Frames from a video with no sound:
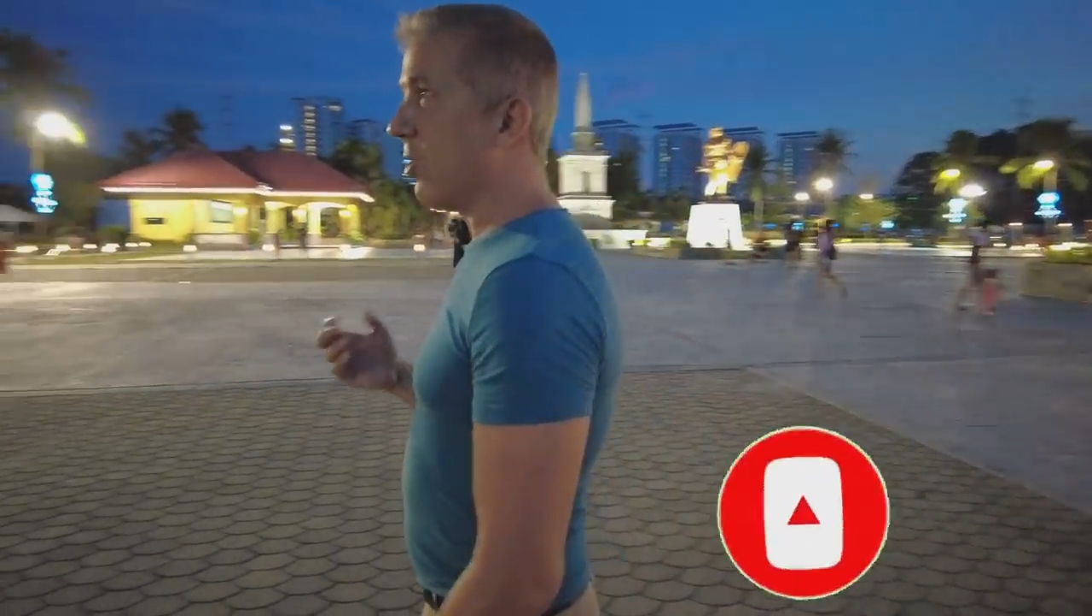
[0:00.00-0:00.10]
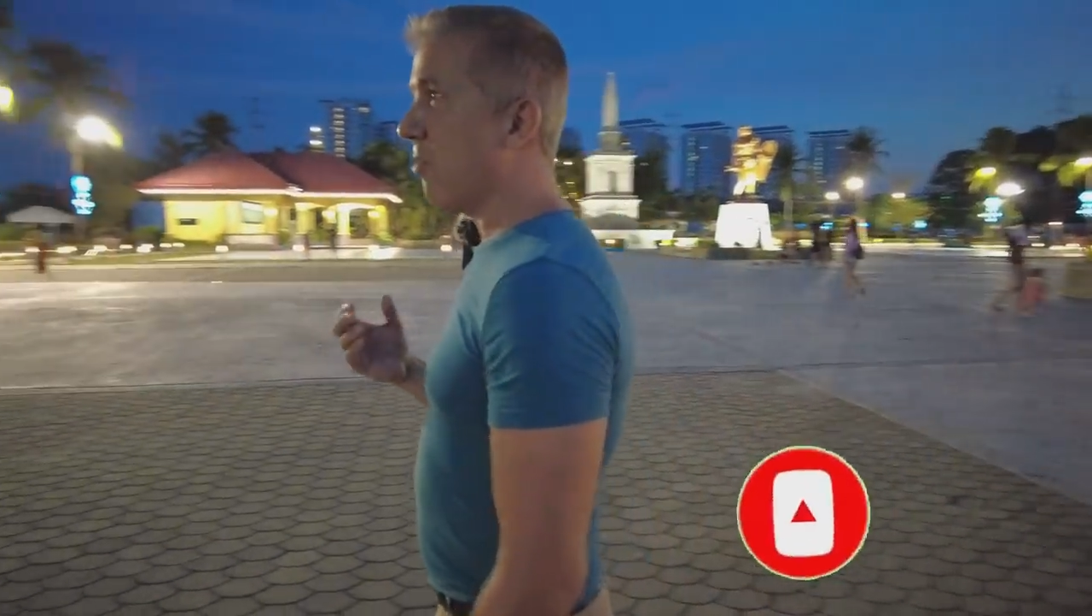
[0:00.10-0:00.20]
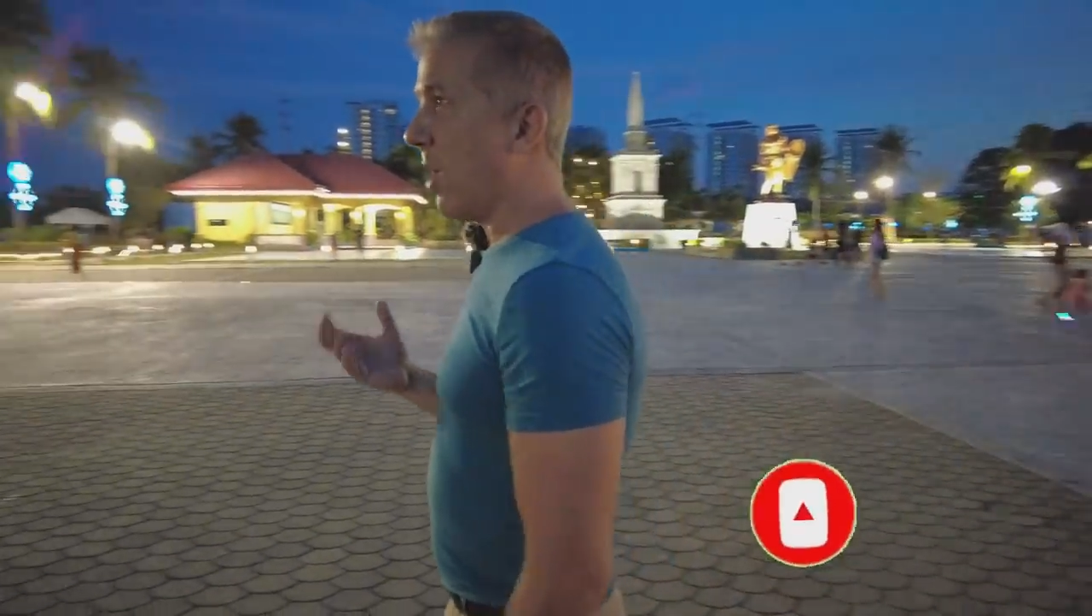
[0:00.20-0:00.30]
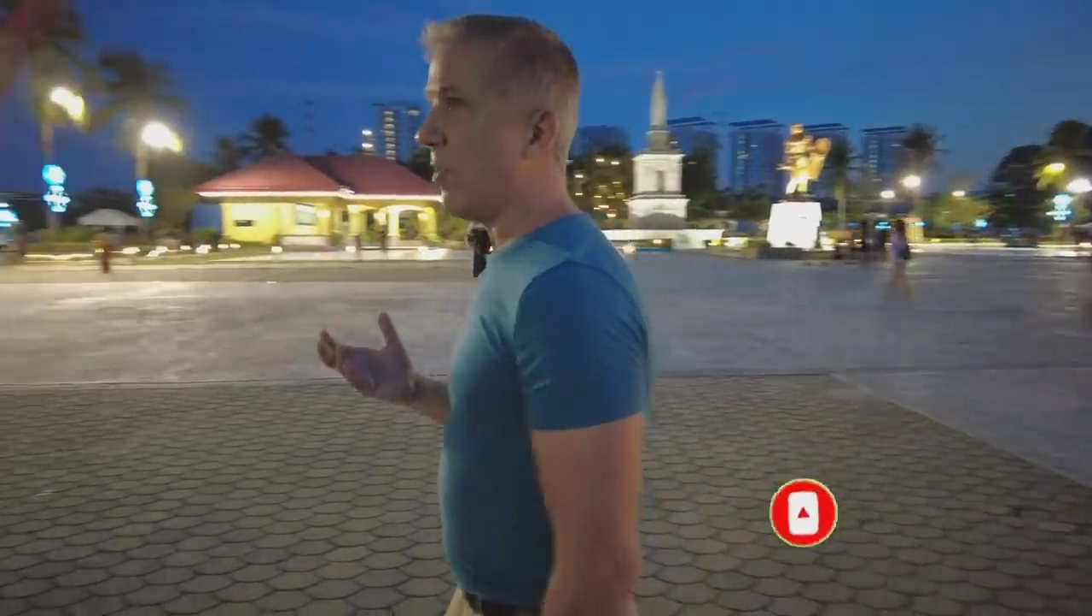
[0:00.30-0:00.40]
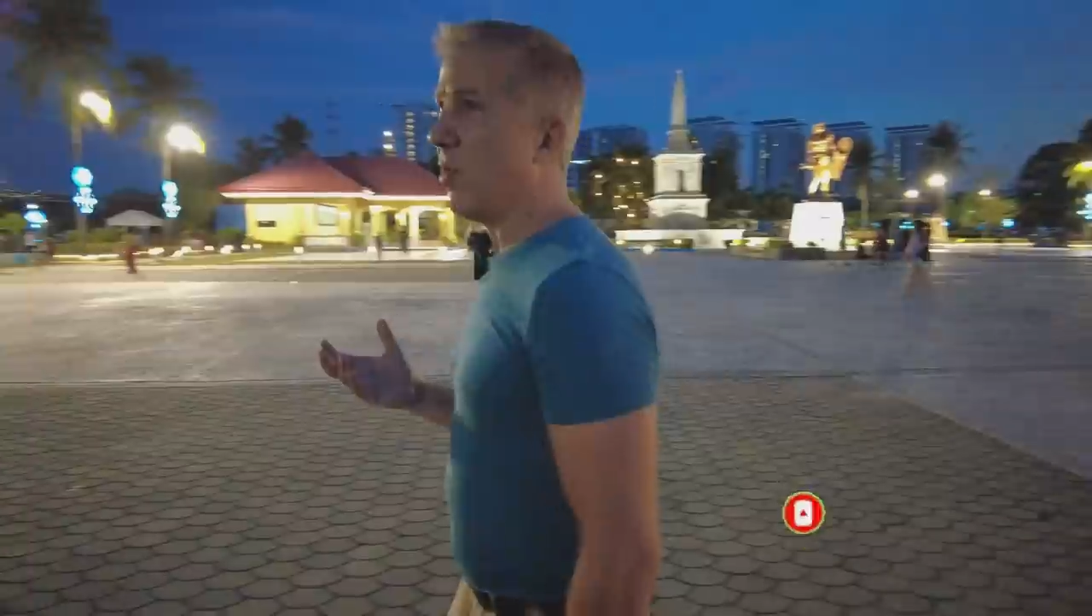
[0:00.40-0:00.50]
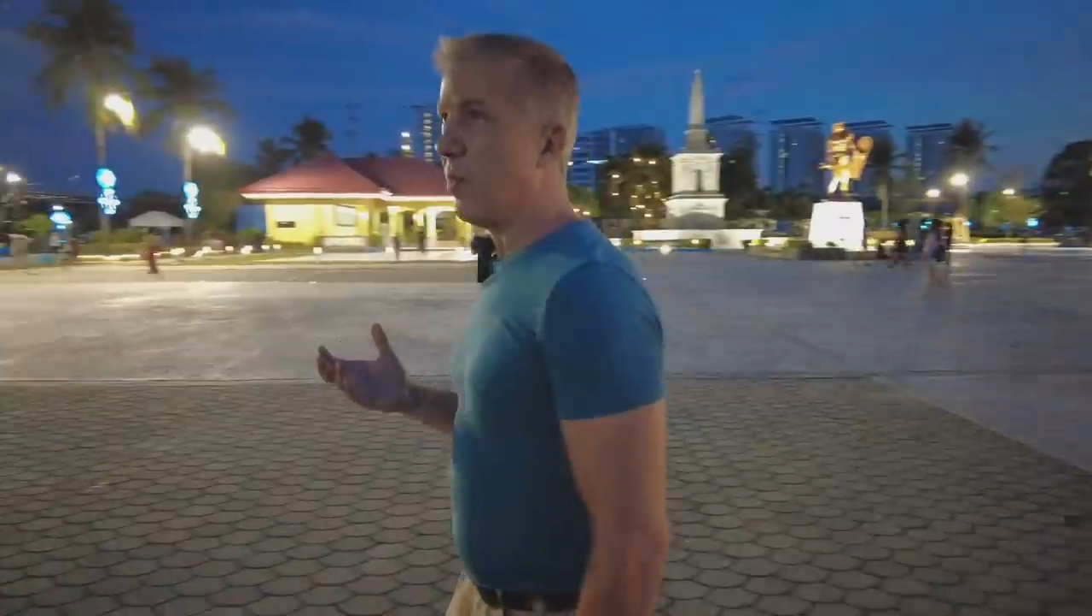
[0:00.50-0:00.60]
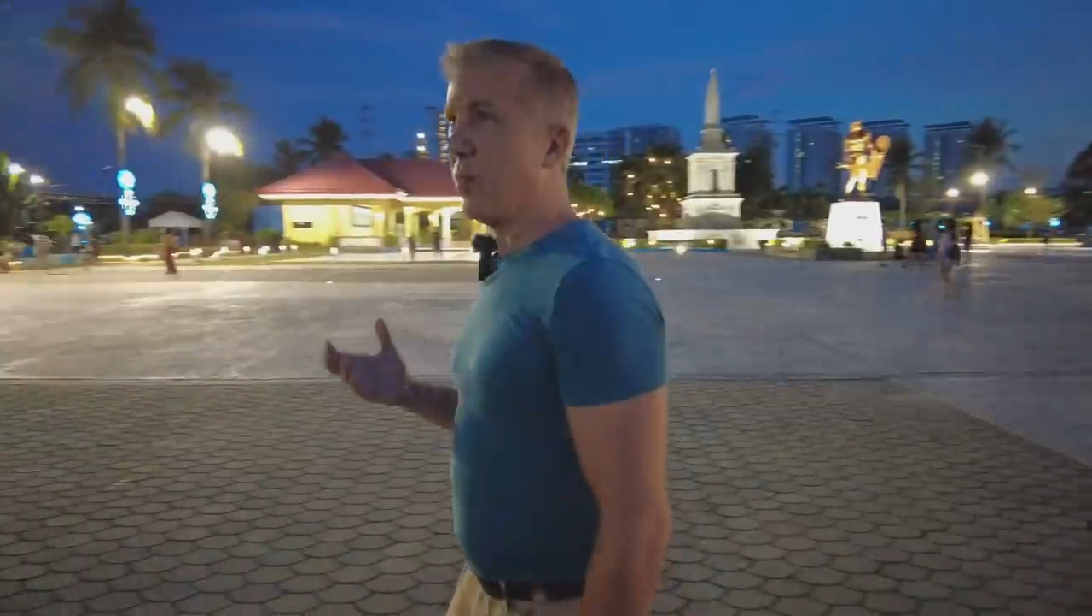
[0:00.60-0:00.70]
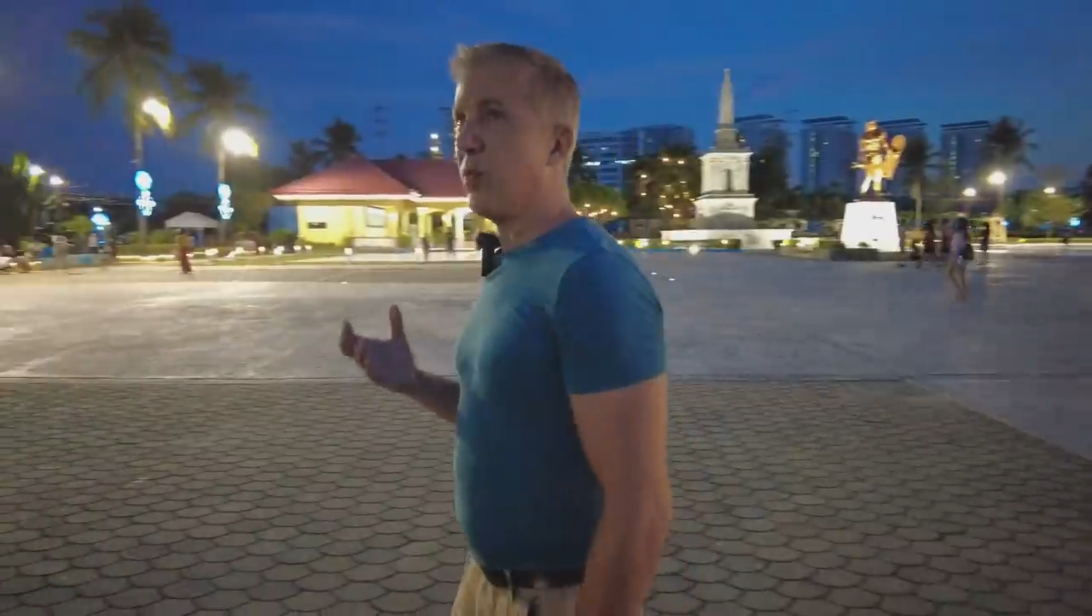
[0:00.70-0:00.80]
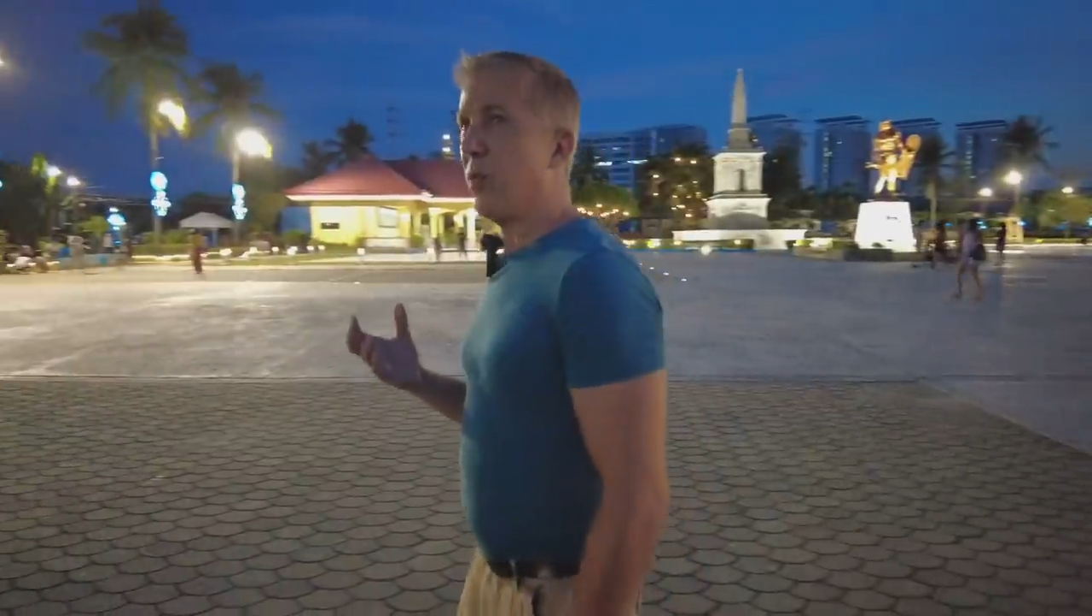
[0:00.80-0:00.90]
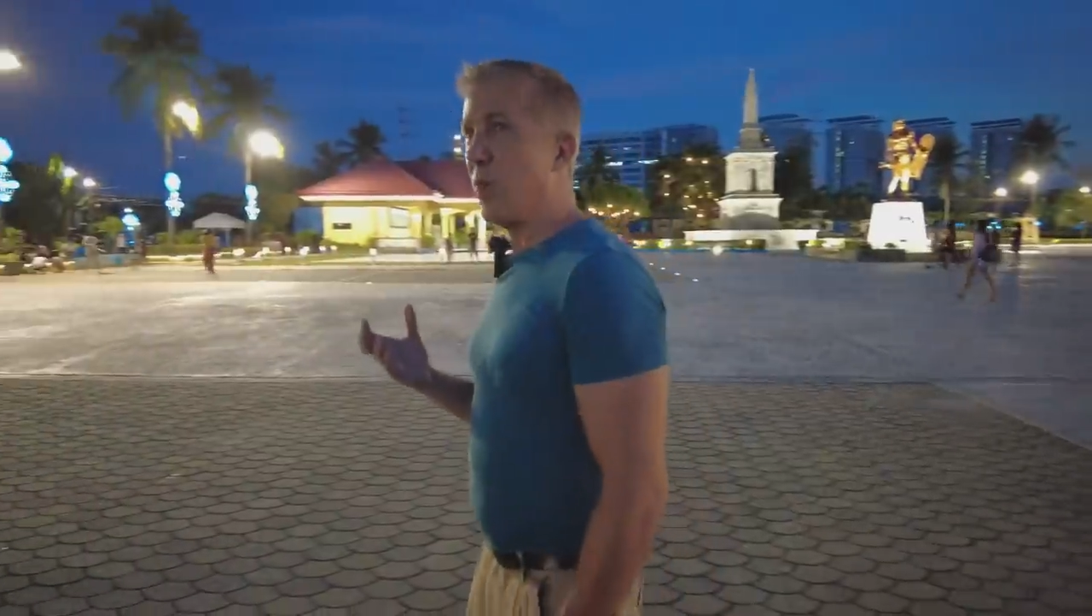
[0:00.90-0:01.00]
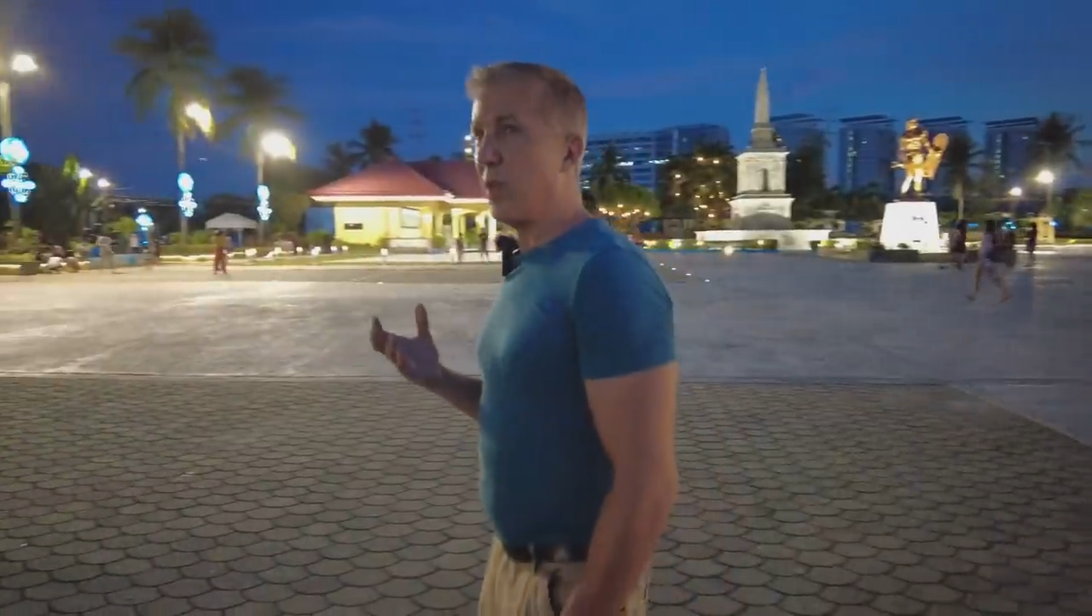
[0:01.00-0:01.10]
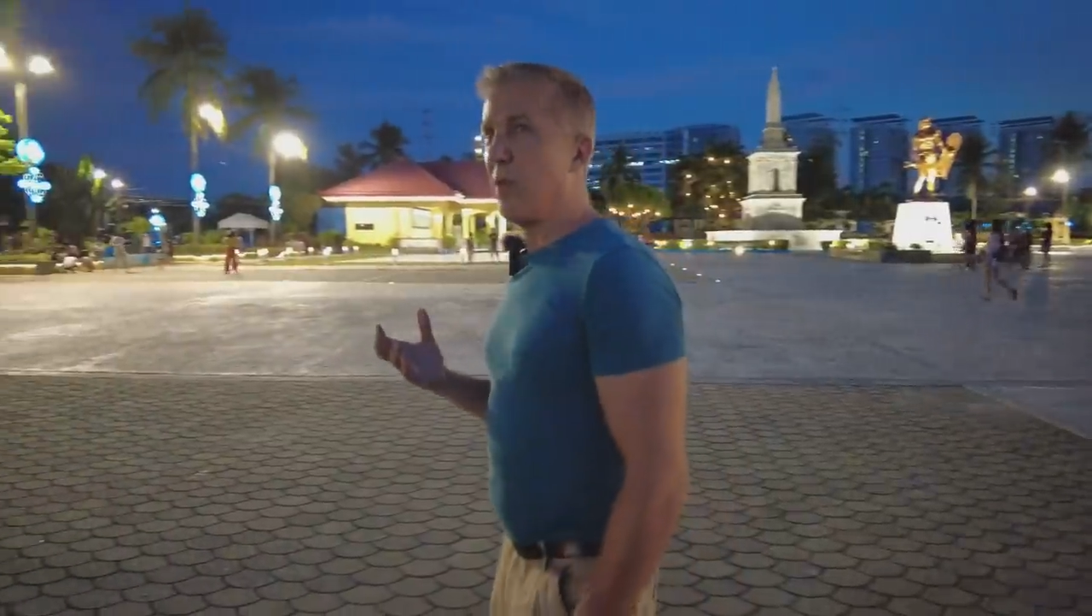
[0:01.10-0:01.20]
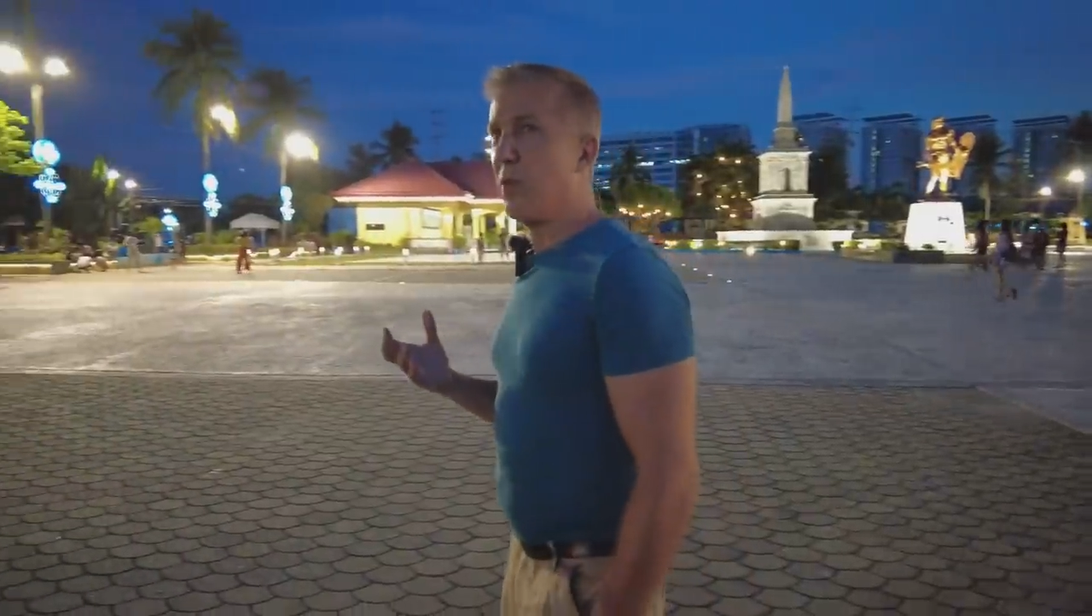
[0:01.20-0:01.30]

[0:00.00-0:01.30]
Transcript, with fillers: thrive with.